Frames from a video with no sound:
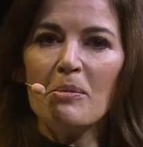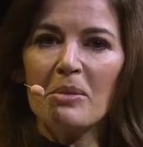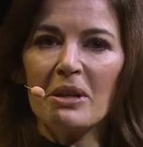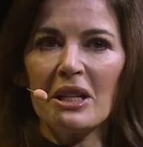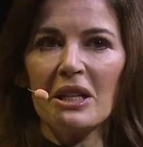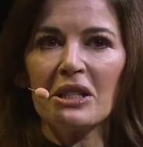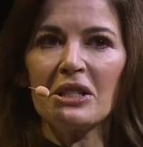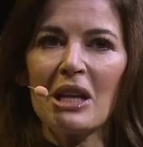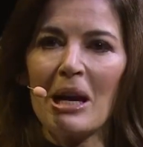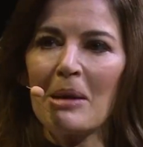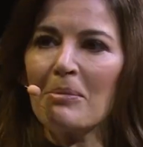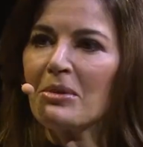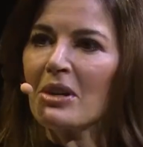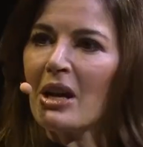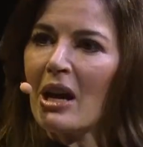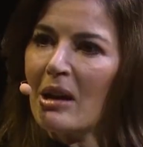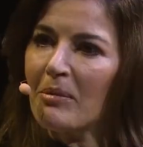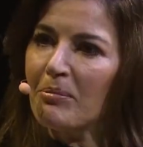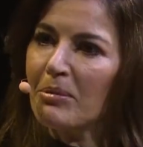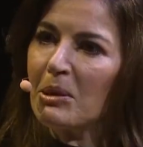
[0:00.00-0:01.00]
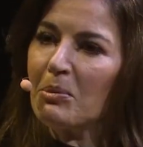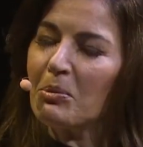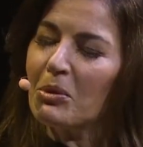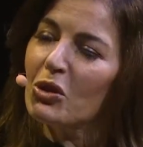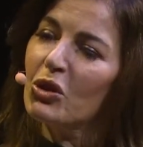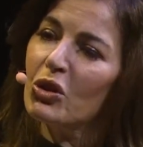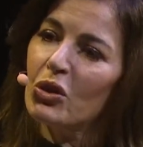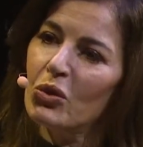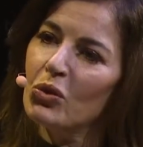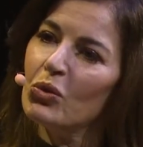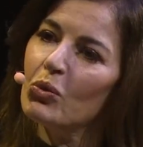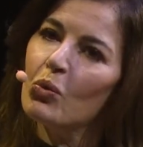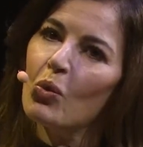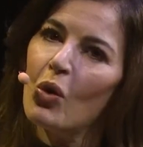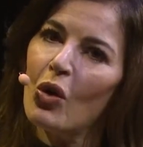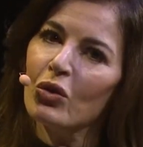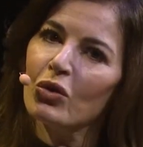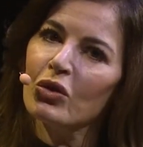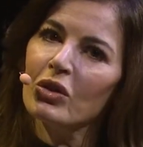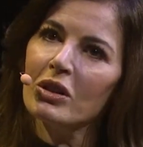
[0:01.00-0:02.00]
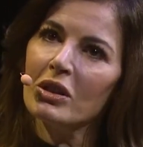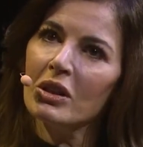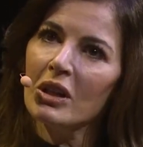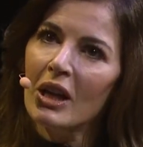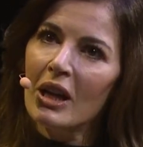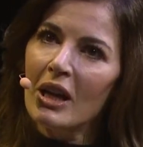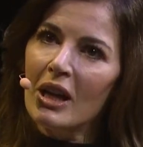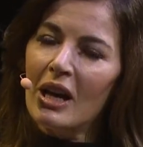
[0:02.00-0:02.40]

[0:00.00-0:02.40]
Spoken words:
but at the same time people do want